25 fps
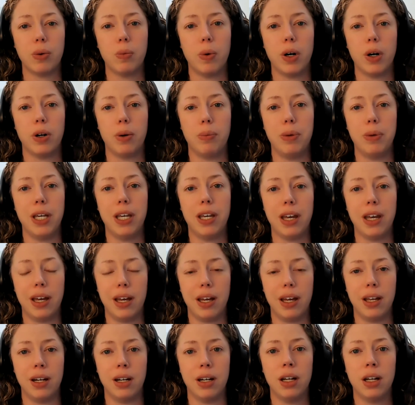where to
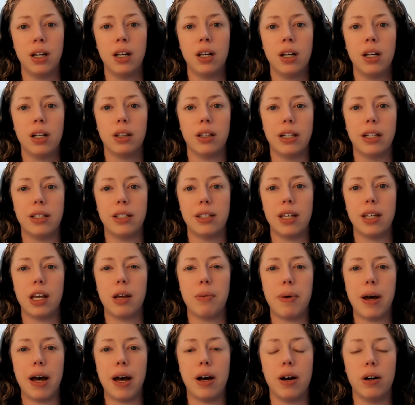begin, let's think
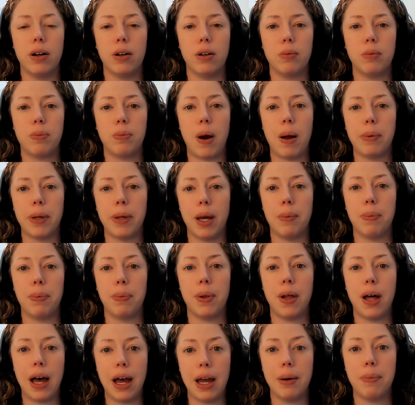about probably
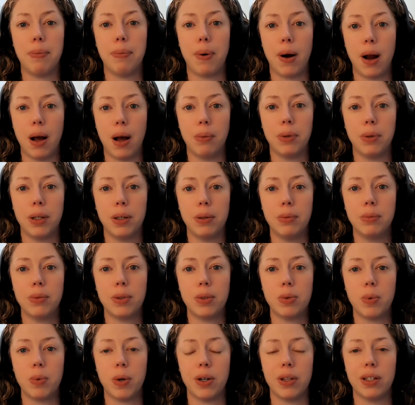applied
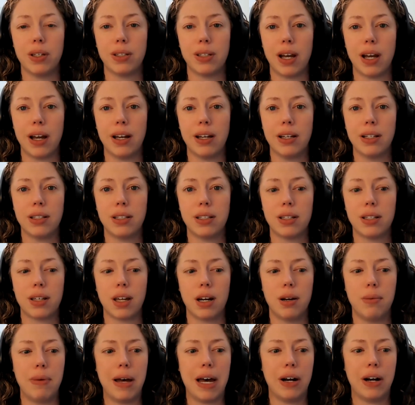problems where the science is going
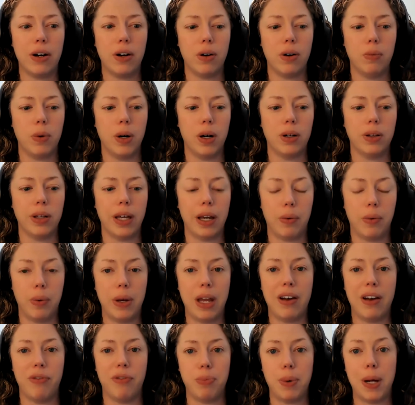to matter and where like we
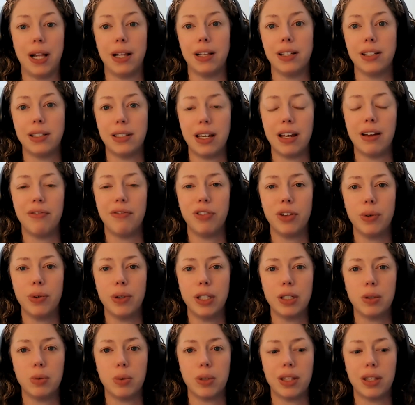have policy
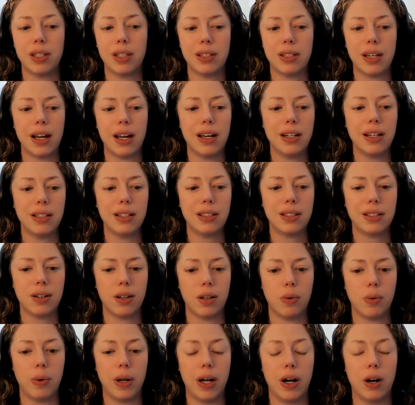influence with the science, so
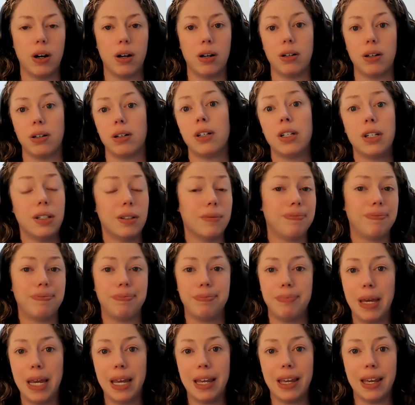that we aren't
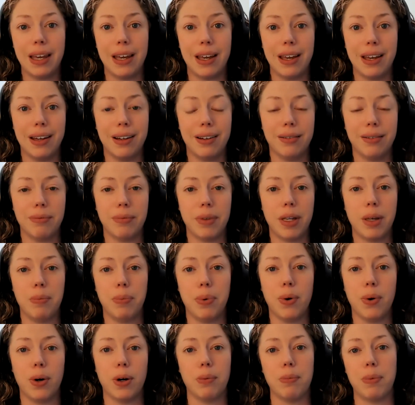making
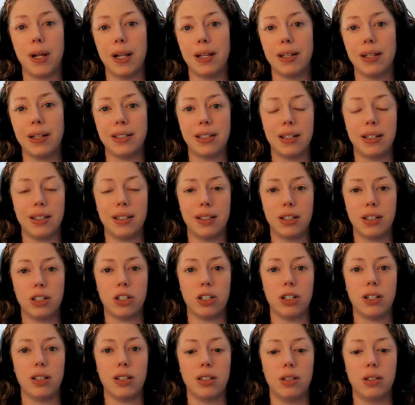important policy
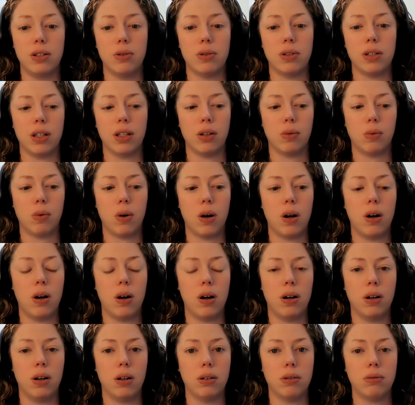decisions using the
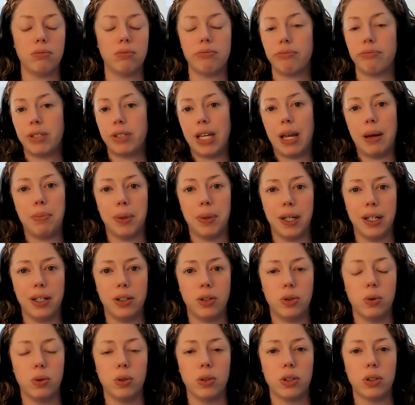wrong sampling
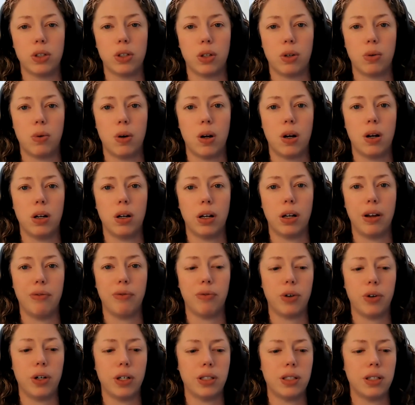tools or the wrong
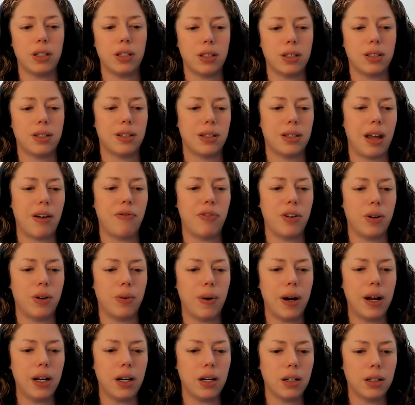inferences. Does that feel
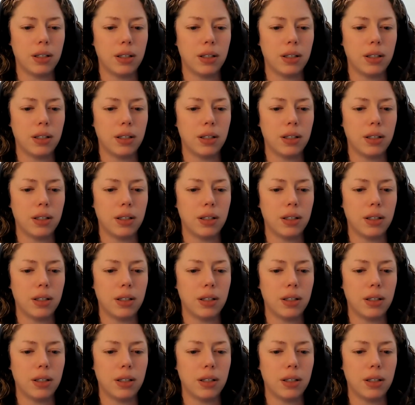right?